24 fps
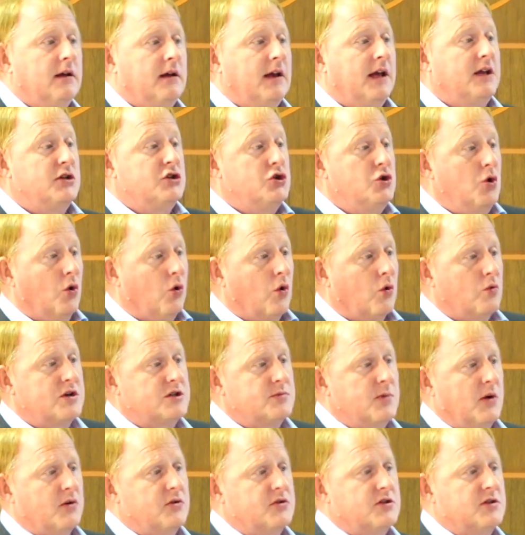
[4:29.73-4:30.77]
It's your
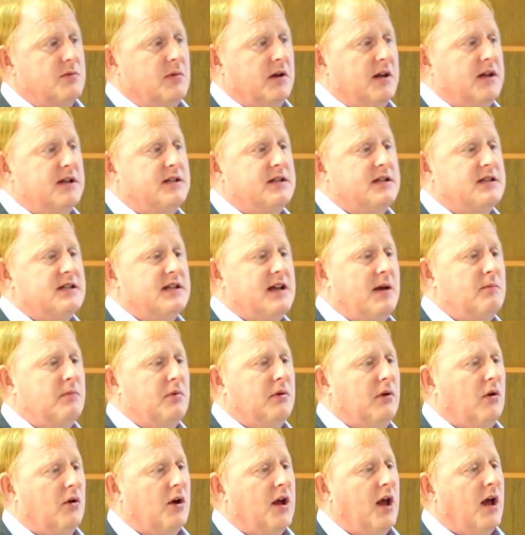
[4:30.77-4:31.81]
responsibility as an
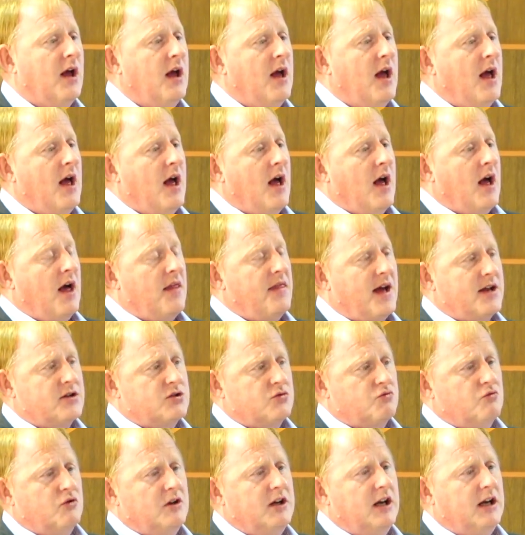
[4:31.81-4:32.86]
employer, and
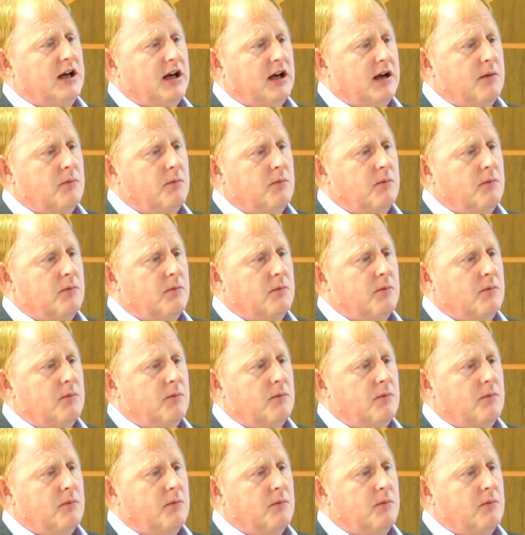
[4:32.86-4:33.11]
that's really an